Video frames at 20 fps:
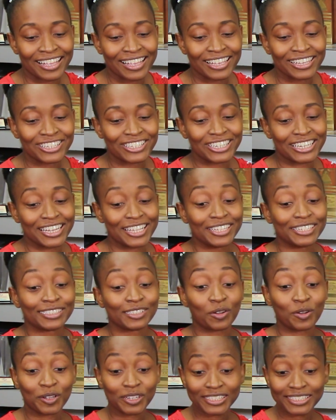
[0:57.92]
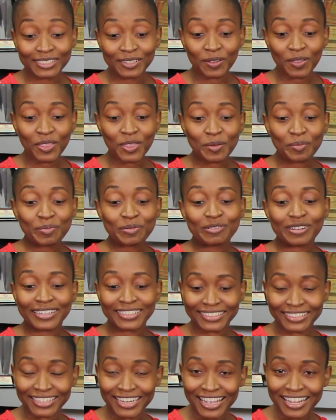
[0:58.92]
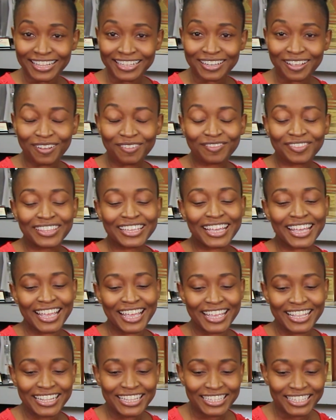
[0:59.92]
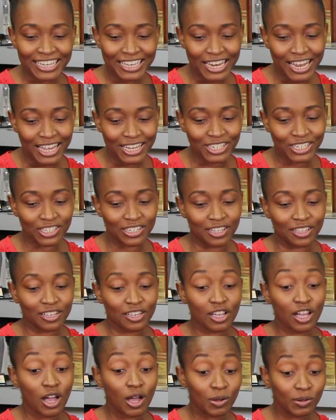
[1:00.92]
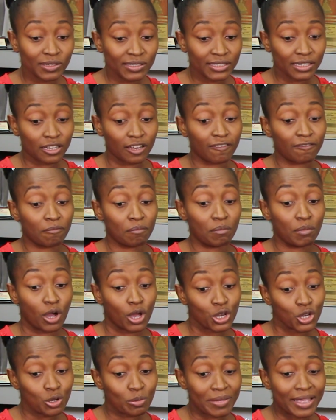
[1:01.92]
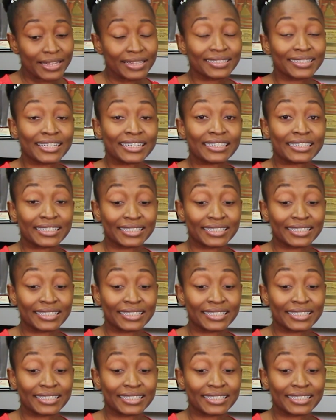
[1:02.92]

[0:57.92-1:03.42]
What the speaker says: She is also the president of the International Council of Monuments and